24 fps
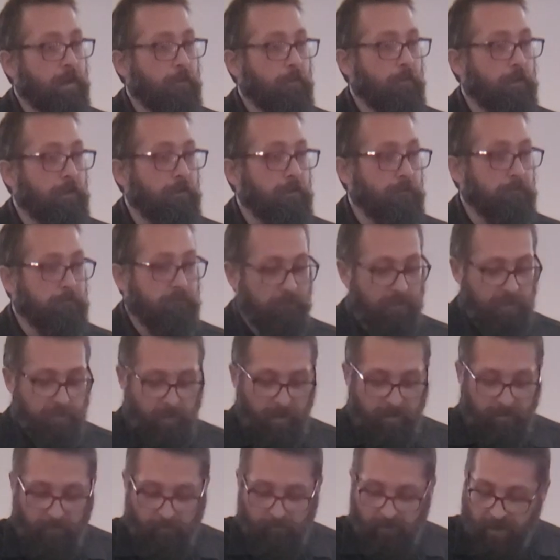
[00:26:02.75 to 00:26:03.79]
I want to f-
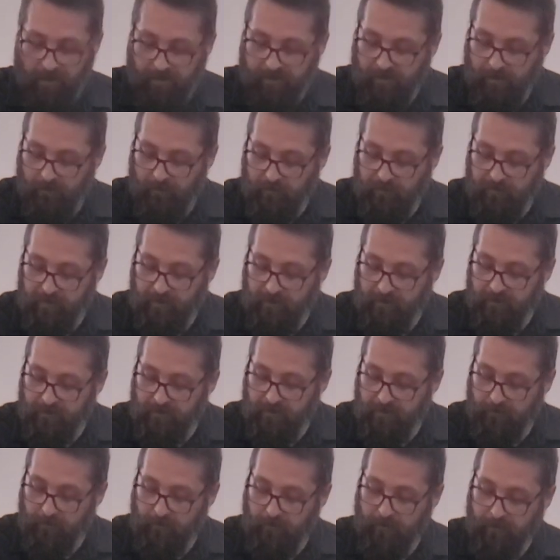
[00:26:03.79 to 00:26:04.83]
spend the last couple seconds
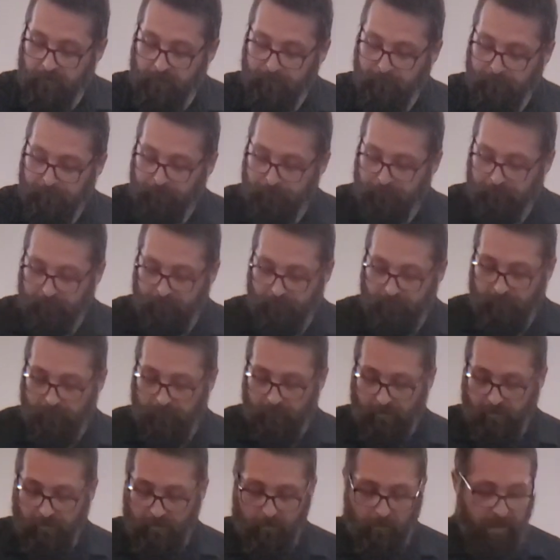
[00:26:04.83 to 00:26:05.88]
here on.
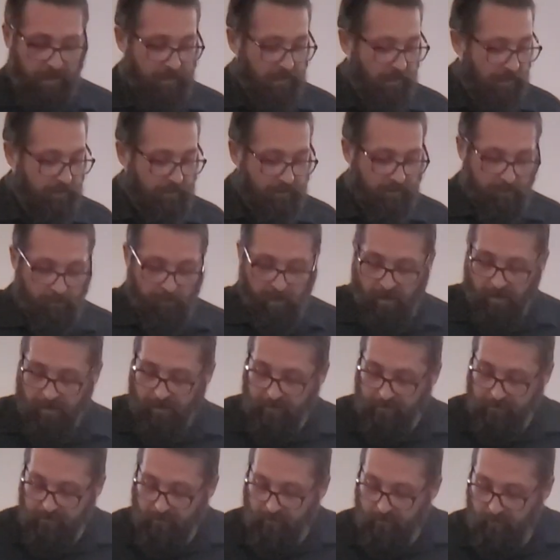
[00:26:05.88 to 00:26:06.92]
By seconds, I'm
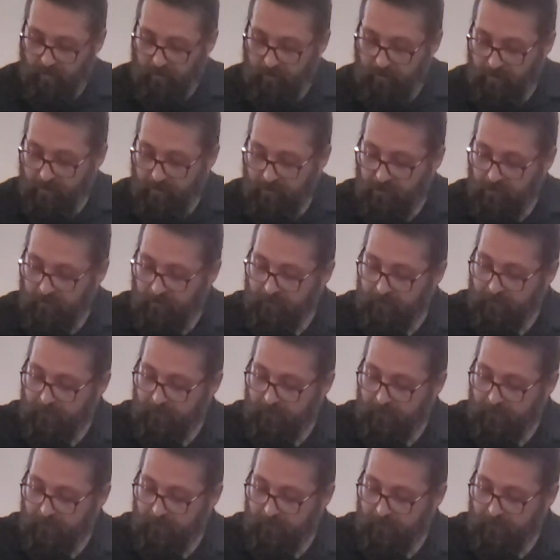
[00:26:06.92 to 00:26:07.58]
lying, it's going to be minutes.